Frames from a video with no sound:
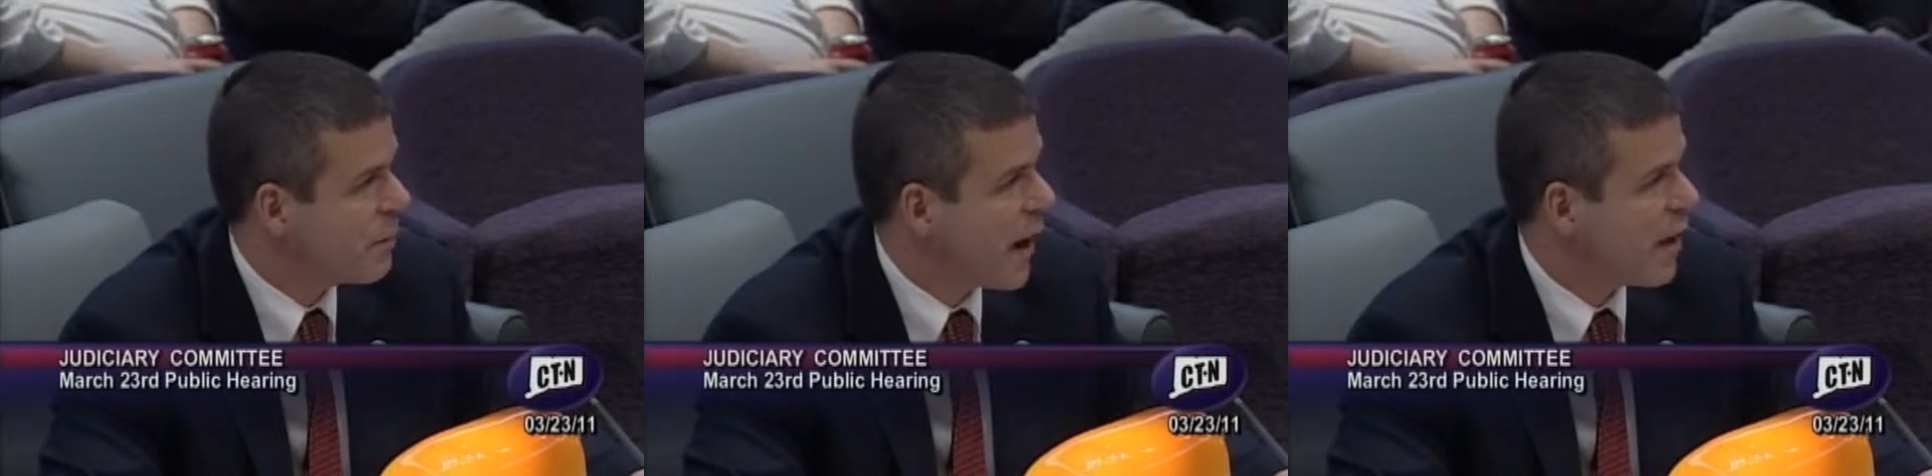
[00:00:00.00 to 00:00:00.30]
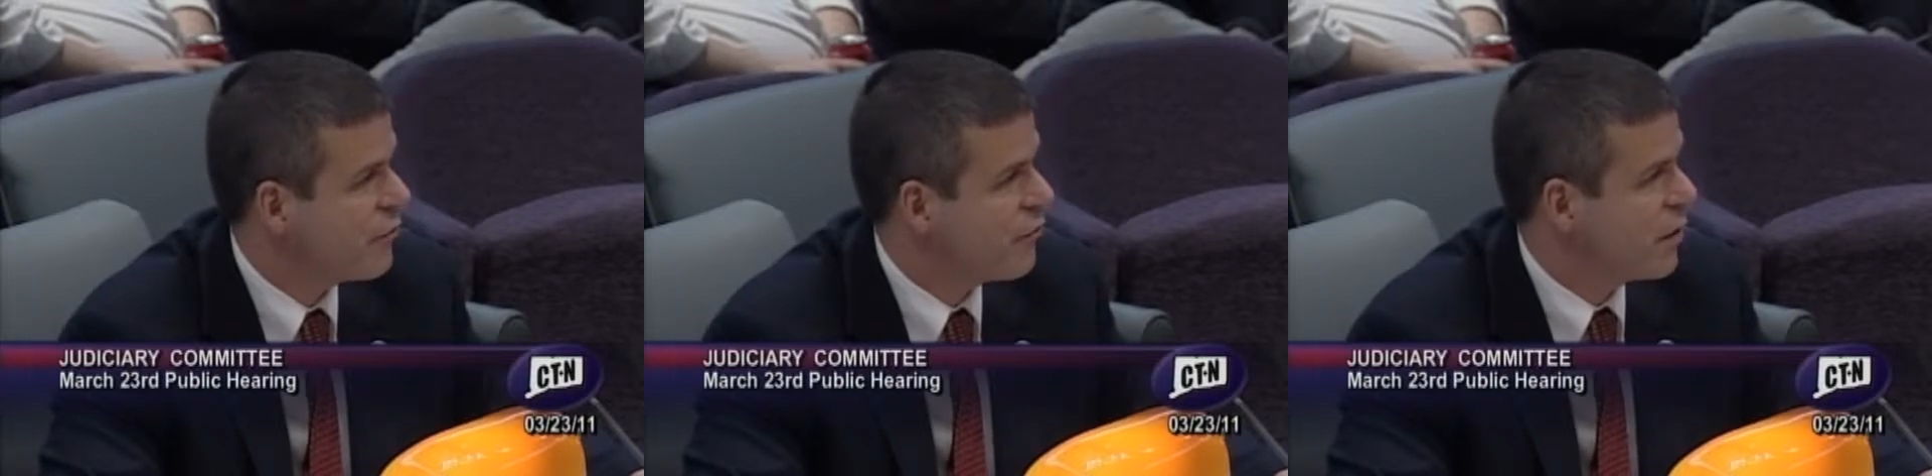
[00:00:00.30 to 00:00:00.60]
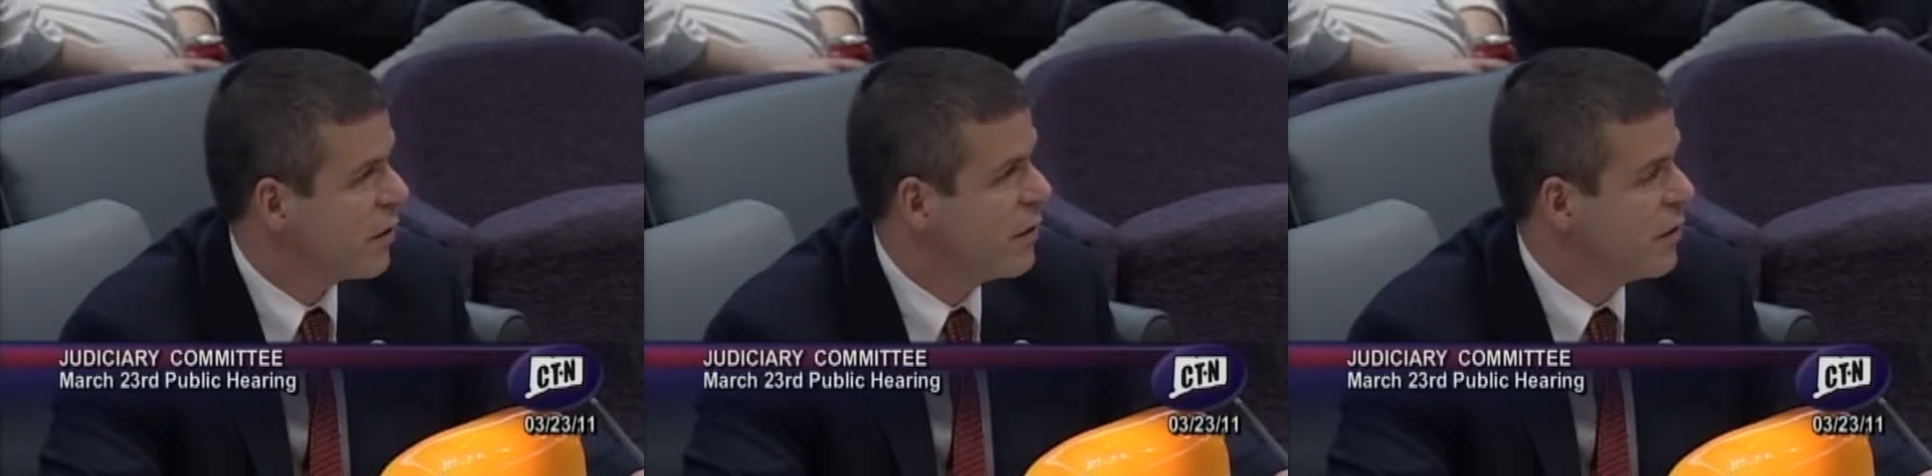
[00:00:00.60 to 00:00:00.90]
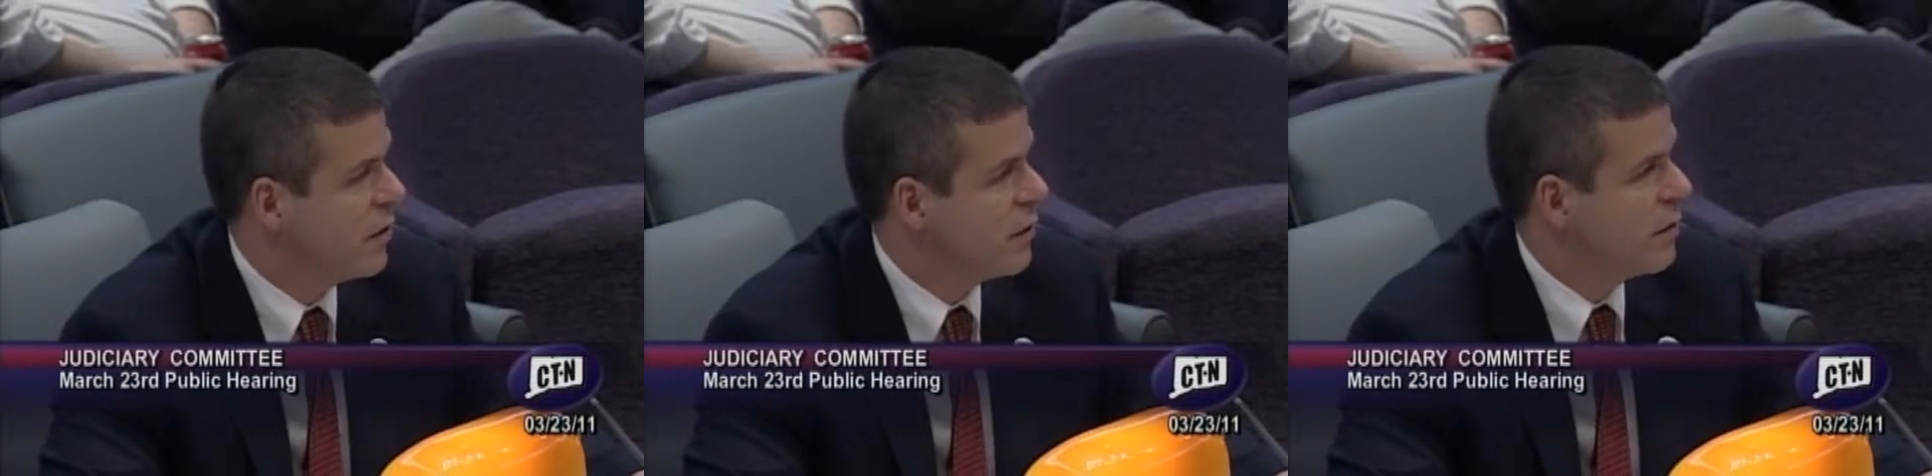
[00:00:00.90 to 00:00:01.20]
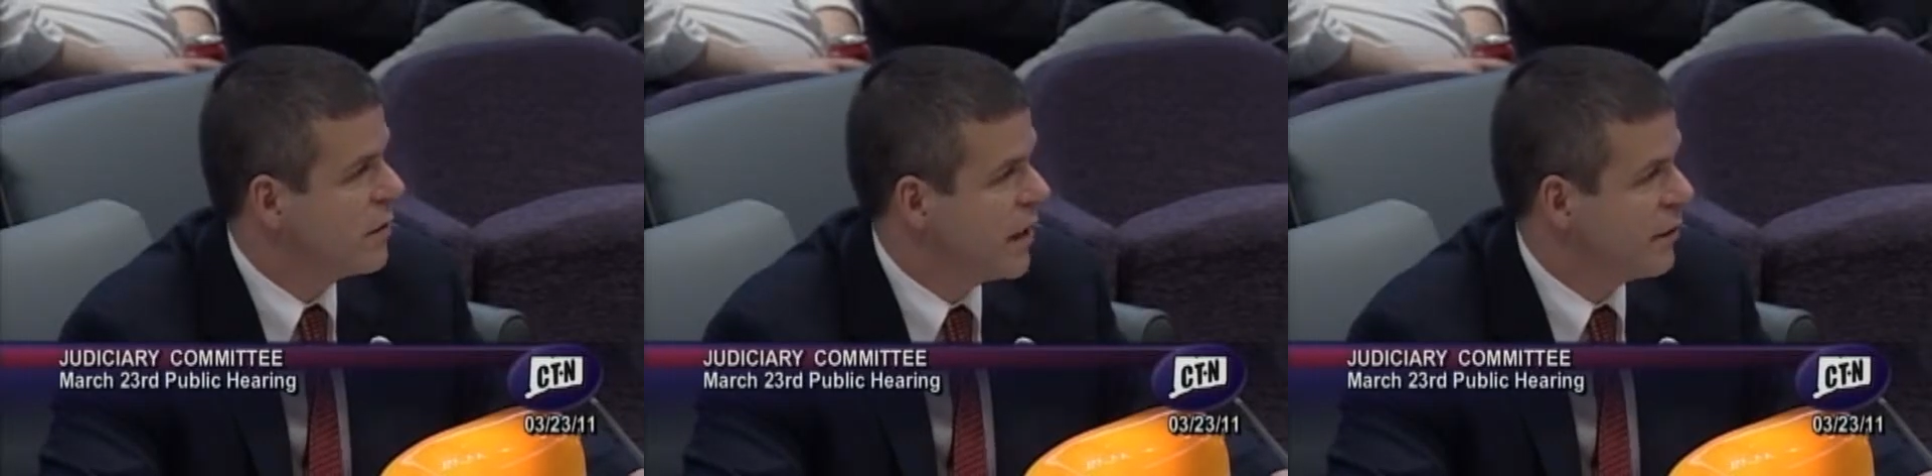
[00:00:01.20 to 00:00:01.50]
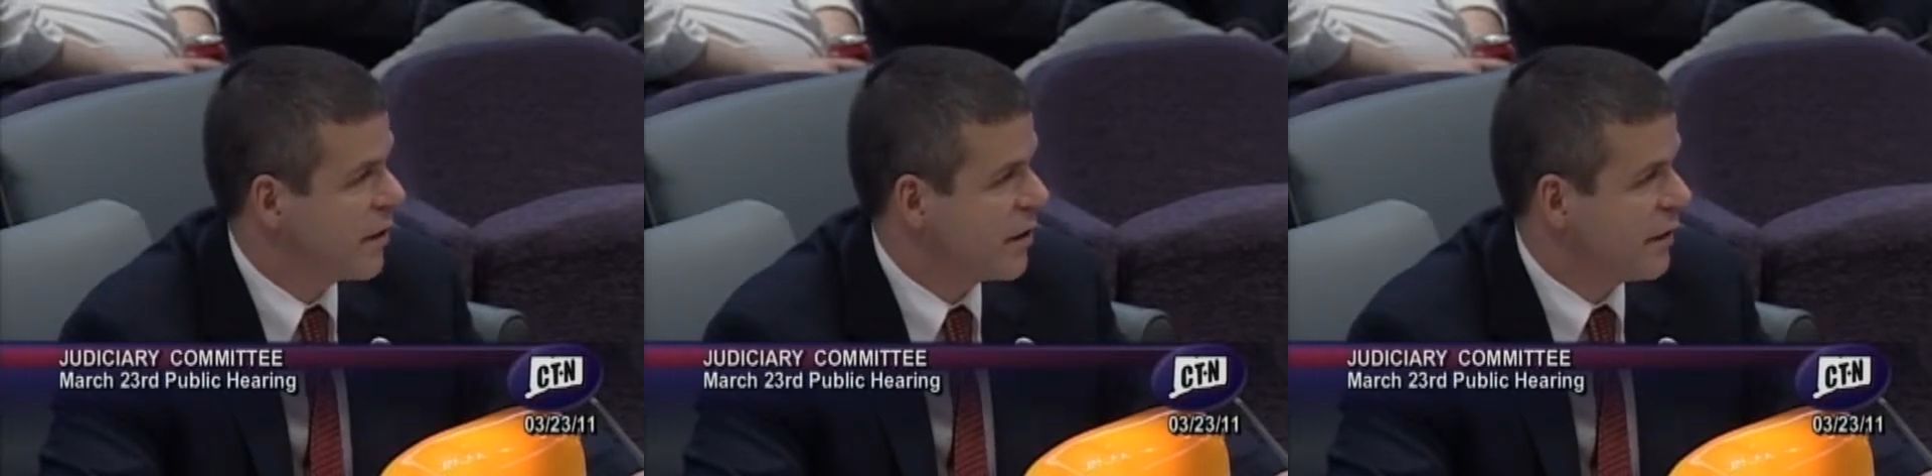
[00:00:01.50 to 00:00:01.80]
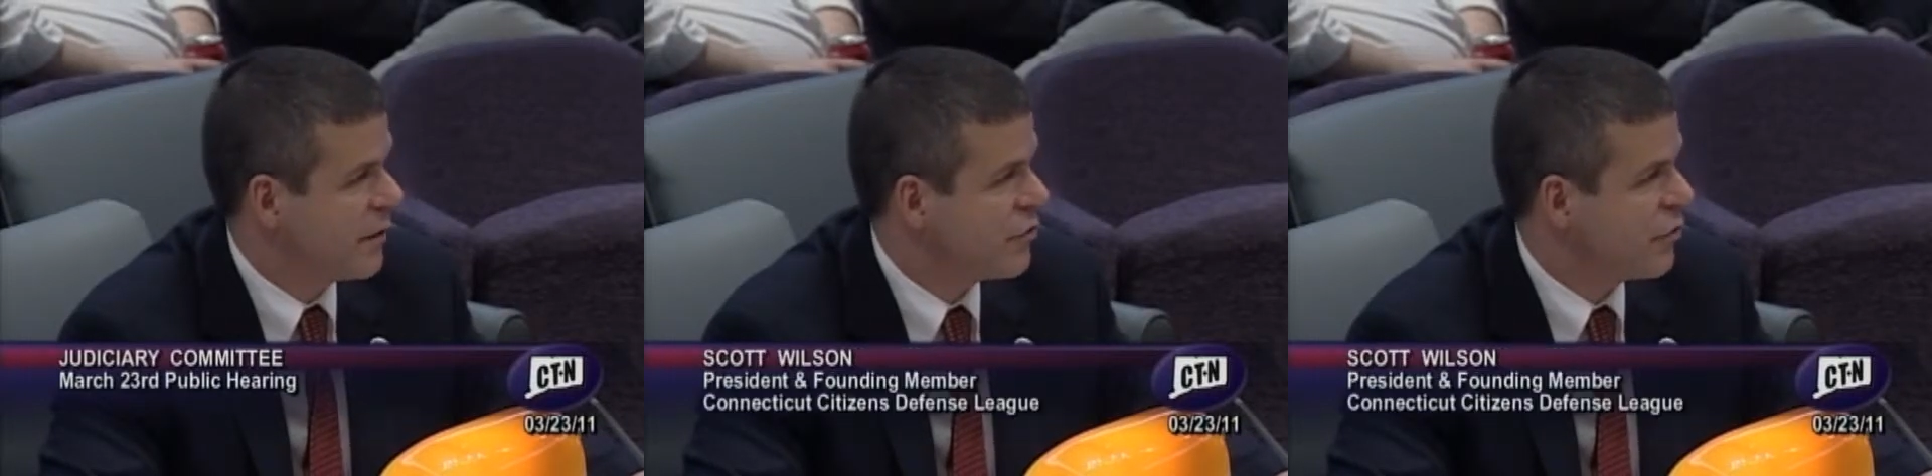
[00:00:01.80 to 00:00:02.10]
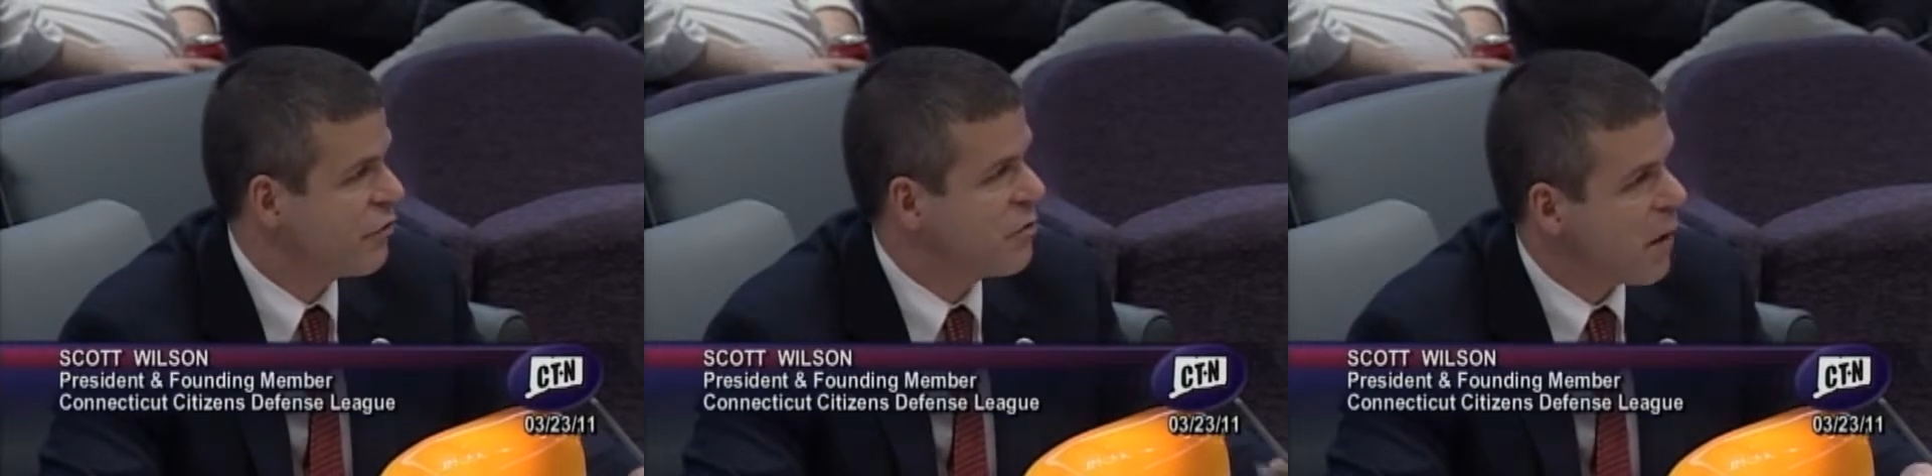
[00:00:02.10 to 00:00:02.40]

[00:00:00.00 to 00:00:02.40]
pass anti-gun legislation.